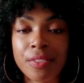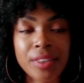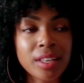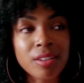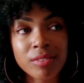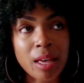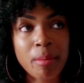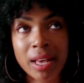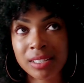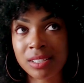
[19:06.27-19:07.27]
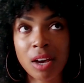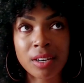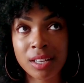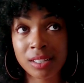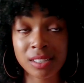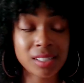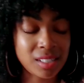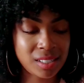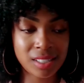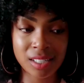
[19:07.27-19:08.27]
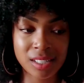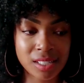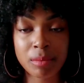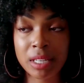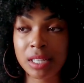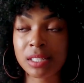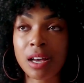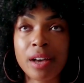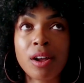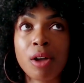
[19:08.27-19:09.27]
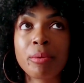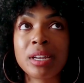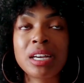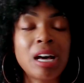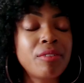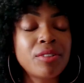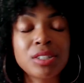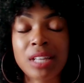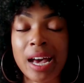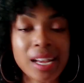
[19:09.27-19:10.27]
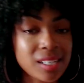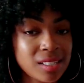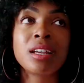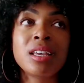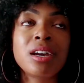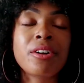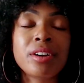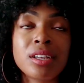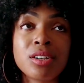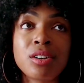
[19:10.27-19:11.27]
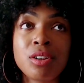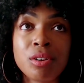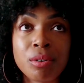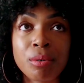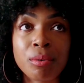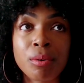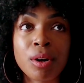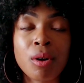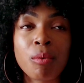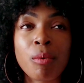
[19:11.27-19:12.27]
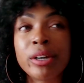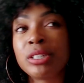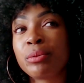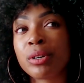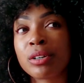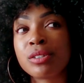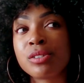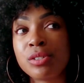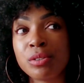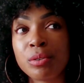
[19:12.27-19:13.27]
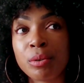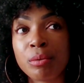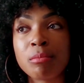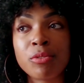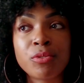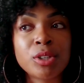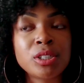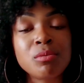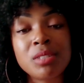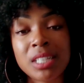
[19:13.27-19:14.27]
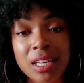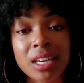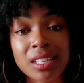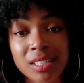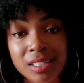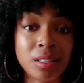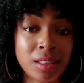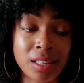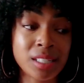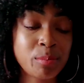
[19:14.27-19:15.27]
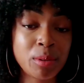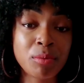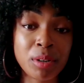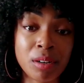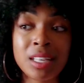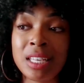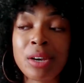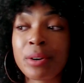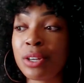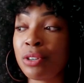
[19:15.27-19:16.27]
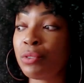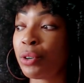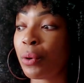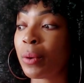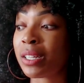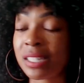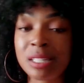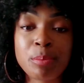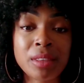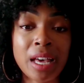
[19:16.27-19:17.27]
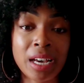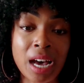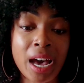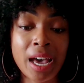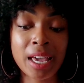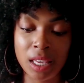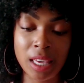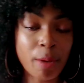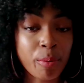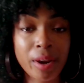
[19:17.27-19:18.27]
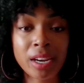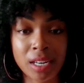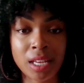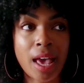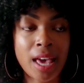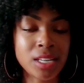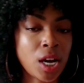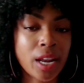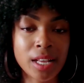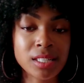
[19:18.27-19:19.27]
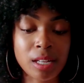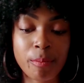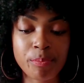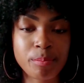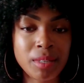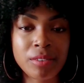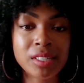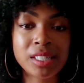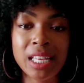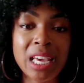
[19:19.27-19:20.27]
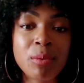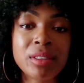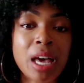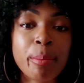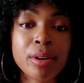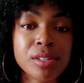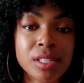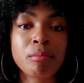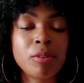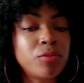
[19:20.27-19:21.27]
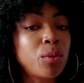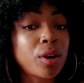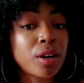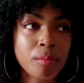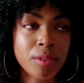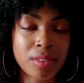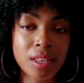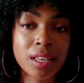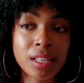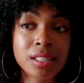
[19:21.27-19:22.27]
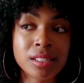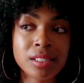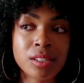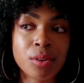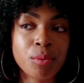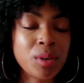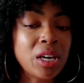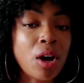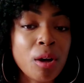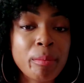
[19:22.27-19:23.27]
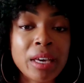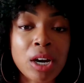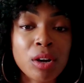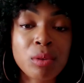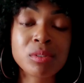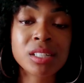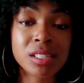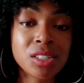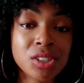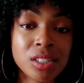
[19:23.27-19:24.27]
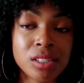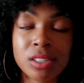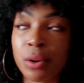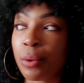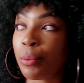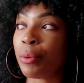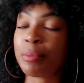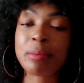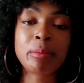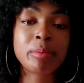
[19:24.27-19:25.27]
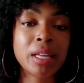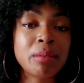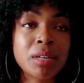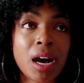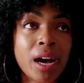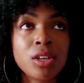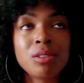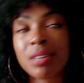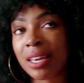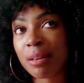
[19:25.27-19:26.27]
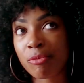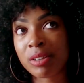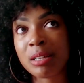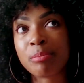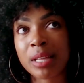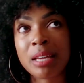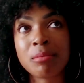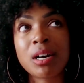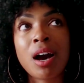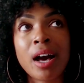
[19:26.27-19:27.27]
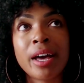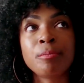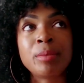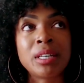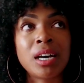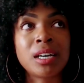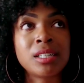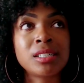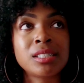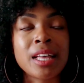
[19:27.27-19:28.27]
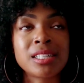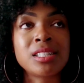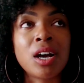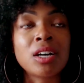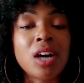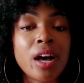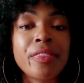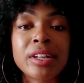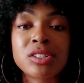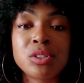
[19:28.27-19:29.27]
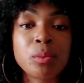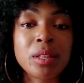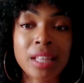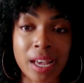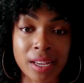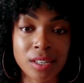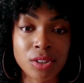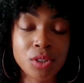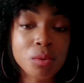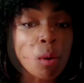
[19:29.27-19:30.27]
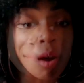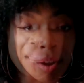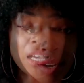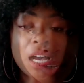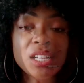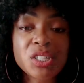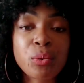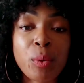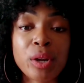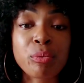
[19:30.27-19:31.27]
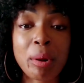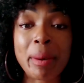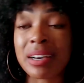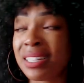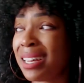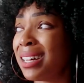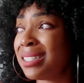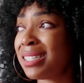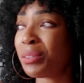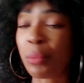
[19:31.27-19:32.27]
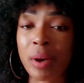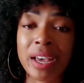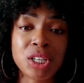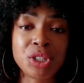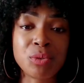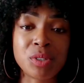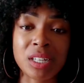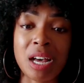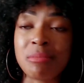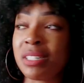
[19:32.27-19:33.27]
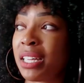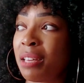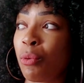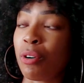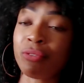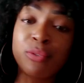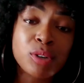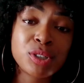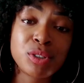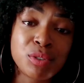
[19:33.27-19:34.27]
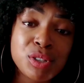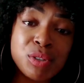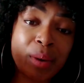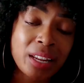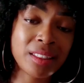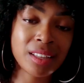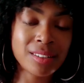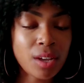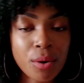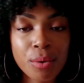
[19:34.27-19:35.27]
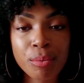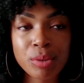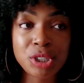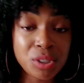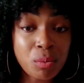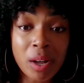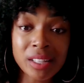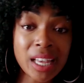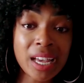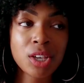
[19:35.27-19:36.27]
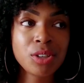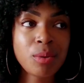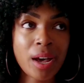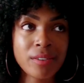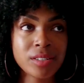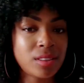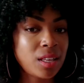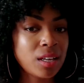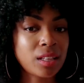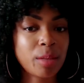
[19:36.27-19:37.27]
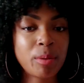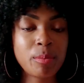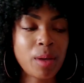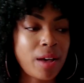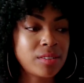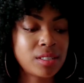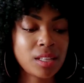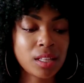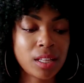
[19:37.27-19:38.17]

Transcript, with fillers: Think of them as non-existent, because God already covered that. He already knew what you were going to do before you did it. Let's be real. He already knew you were going to sleep with that guy, get pregnant, and not end up even staying with that person before. The thing is, we all make our own decisions. So when people blame God, you can't really blame God, because it's not God that's doing that. You are. God doesn't want a robot. That God doesn't want you to come to him or force you to do anything. No. Would you want that? You have to think. Like, people have to think.